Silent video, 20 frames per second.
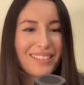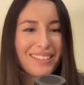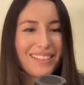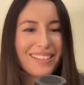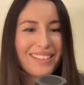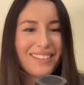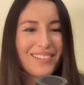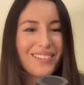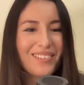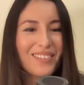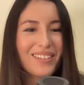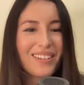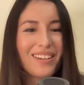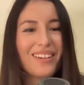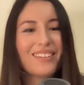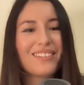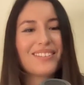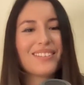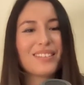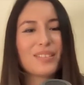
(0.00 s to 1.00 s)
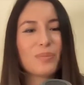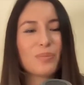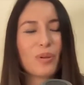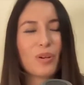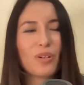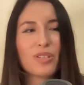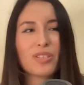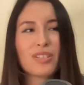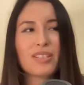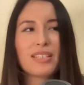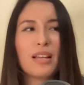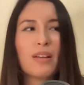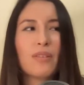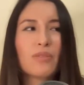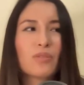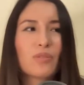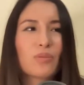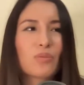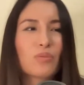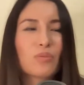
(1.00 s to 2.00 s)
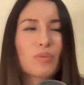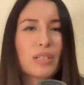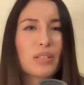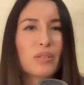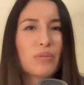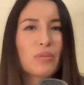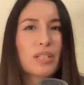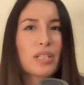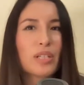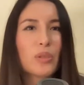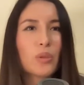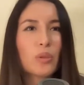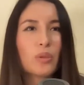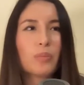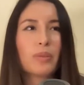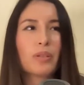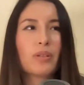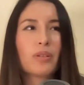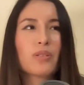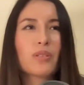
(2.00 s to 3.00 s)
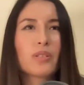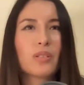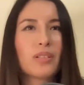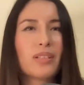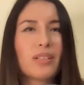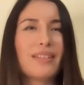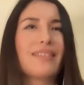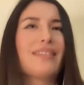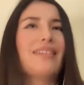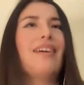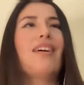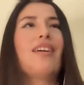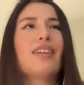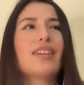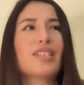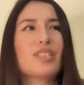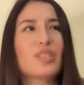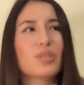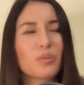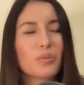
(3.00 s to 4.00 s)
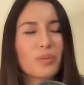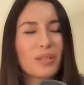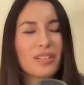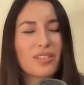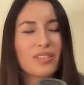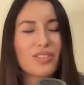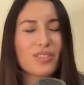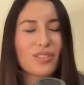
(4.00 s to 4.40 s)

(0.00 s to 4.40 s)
Like, oh my God, this project sounds really, really cool, but also like hard to reach.